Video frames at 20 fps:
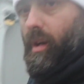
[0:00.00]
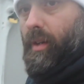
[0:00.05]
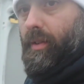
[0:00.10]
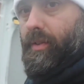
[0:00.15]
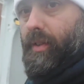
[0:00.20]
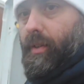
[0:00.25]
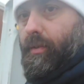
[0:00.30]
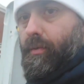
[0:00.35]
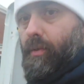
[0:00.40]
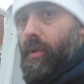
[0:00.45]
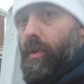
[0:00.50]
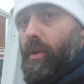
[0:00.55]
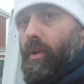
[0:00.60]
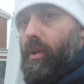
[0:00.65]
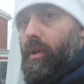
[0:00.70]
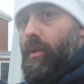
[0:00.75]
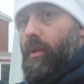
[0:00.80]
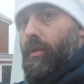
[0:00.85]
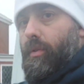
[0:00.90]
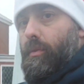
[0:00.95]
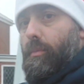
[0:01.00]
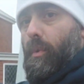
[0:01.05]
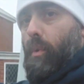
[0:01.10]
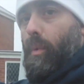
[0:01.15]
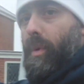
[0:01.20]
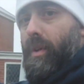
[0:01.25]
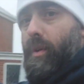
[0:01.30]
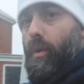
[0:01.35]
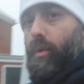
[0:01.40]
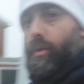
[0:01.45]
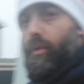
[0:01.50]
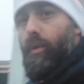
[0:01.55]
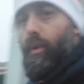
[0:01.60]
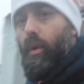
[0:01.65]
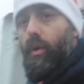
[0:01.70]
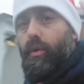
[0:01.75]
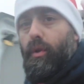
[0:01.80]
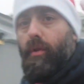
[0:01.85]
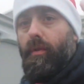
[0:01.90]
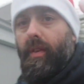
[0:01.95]
etc., on some of the windows and
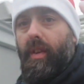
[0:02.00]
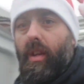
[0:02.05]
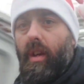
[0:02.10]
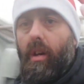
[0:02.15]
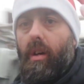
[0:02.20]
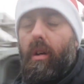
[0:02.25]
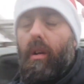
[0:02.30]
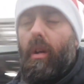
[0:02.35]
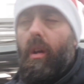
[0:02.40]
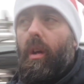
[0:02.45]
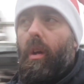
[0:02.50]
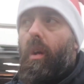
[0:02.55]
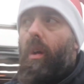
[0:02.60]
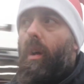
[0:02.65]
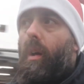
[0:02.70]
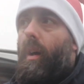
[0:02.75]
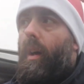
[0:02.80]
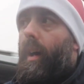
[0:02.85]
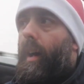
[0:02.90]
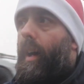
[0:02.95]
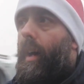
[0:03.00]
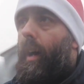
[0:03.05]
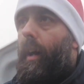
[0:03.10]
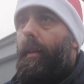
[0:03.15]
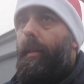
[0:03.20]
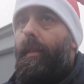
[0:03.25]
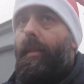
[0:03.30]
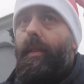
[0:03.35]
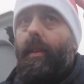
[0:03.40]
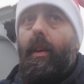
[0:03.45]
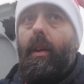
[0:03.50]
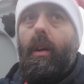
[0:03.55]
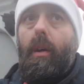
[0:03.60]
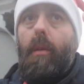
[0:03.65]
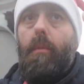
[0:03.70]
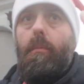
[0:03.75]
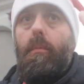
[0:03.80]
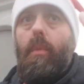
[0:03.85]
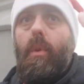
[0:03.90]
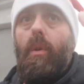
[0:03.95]
doors over there, and
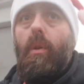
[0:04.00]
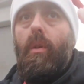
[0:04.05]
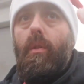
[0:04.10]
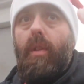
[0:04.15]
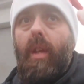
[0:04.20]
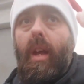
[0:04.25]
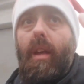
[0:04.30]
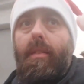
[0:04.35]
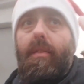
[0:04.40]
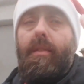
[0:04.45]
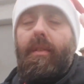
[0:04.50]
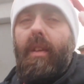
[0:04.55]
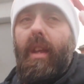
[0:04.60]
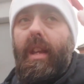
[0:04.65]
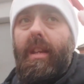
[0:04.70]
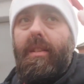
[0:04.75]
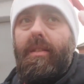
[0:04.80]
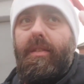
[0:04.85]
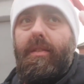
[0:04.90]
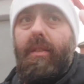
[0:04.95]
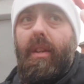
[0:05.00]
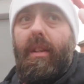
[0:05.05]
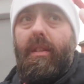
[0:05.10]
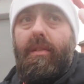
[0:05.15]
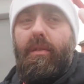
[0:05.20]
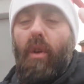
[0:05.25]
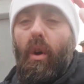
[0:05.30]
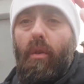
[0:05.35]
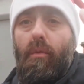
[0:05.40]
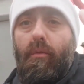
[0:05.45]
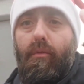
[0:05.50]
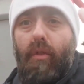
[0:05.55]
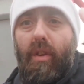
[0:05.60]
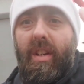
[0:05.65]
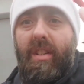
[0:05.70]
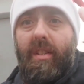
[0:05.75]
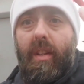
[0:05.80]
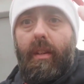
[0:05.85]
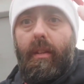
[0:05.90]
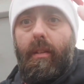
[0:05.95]
yeah, it's not
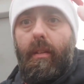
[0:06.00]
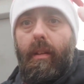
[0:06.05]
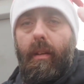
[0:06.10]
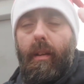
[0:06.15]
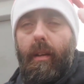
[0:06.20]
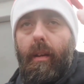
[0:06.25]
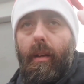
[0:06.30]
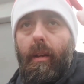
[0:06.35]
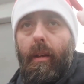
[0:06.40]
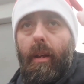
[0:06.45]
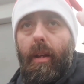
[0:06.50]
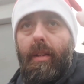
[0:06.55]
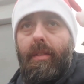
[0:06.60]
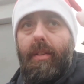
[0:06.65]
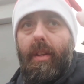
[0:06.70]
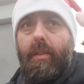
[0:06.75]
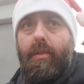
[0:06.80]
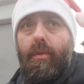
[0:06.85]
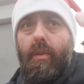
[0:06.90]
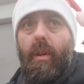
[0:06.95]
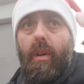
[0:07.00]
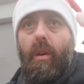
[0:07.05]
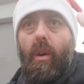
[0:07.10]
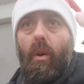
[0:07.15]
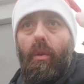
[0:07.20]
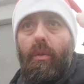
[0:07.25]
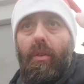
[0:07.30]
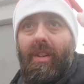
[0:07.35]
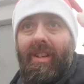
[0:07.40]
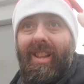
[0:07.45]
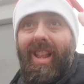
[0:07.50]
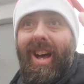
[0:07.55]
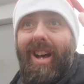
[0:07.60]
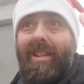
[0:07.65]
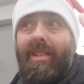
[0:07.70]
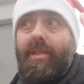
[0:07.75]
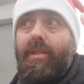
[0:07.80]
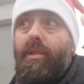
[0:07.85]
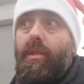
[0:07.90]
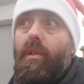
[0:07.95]
freezing, etc., on the
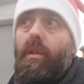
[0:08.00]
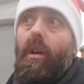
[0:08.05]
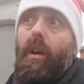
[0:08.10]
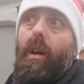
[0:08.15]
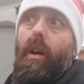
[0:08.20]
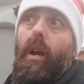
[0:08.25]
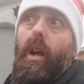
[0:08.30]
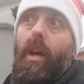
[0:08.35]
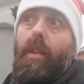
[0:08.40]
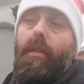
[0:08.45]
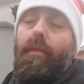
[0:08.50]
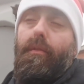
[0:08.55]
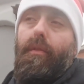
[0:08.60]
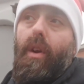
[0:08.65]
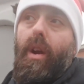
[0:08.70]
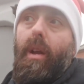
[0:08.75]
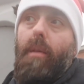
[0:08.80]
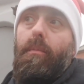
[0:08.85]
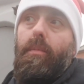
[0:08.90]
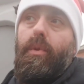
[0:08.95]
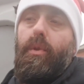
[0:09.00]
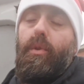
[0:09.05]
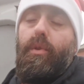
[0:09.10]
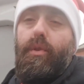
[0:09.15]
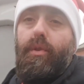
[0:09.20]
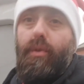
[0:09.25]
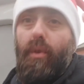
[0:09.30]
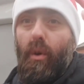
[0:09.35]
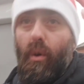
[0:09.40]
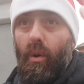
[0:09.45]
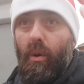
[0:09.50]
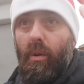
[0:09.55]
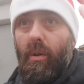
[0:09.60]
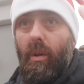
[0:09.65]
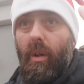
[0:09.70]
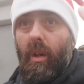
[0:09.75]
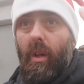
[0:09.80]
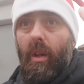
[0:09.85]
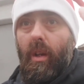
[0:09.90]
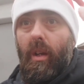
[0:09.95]
glass and the frames. So
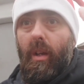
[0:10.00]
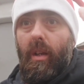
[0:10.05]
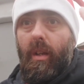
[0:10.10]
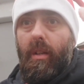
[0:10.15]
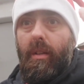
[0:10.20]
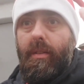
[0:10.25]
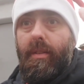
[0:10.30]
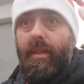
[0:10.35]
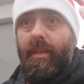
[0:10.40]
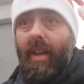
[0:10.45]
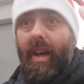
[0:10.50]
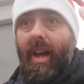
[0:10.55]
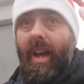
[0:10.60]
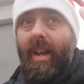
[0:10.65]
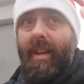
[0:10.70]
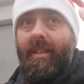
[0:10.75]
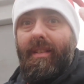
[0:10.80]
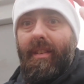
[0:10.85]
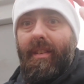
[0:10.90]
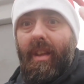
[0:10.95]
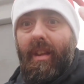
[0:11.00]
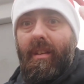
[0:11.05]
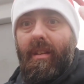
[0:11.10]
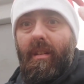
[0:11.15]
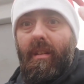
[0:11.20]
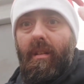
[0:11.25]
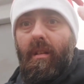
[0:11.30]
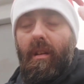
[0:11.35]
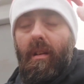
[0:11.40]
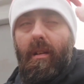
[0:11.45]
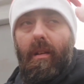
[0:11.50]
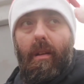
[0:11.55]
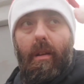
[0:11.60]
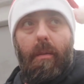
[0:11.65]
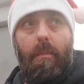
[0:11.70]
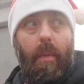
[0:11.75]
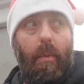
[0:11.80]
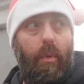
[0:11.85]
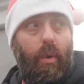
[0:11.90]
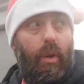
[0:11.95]
to that end, then
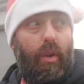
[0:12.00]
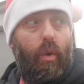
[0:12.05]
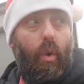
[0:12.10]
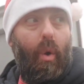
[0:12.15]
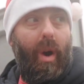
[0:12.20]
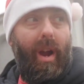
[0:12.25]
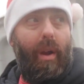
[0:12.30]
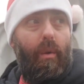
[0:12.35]
I'm going to go